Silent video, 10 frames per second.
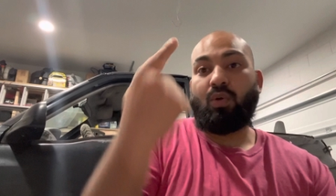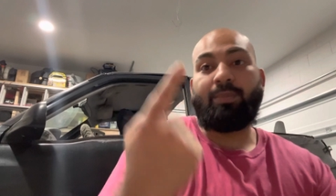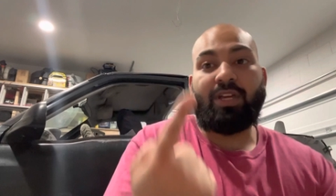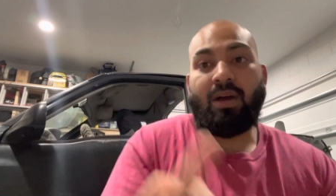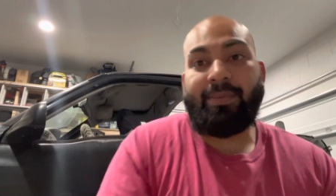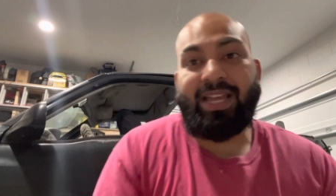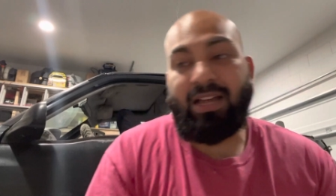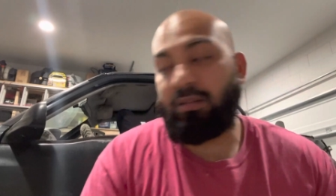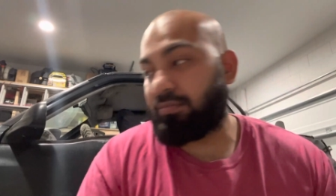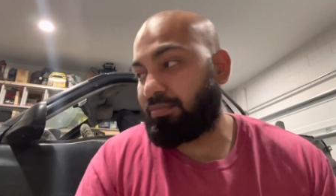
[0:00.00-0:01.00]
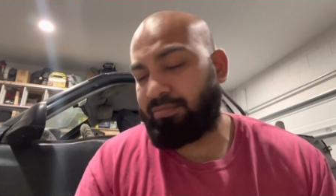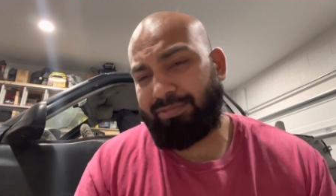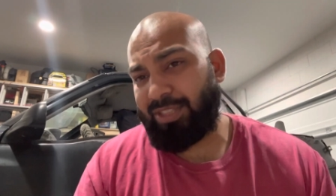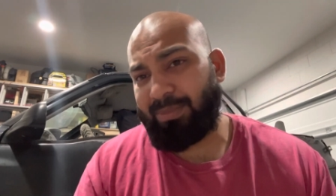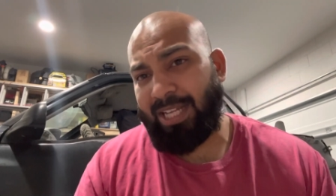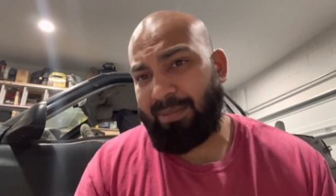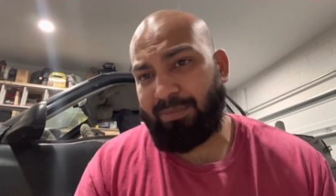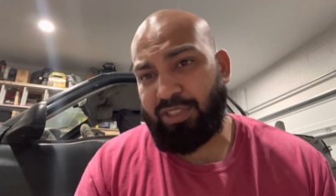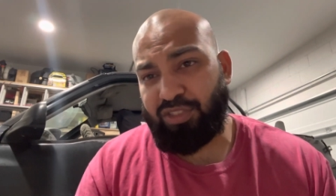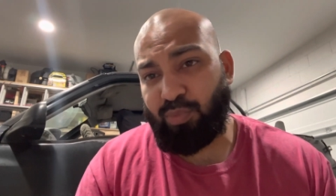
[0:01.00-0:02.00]
be coming out sometime
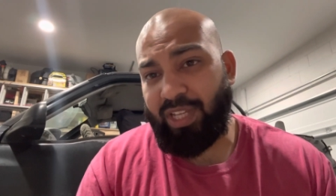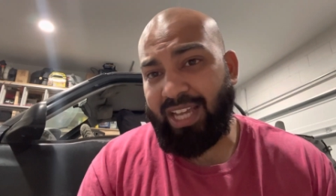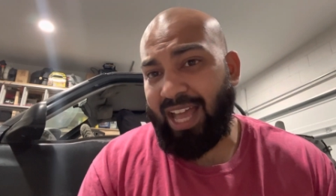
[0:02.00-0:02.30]
this week,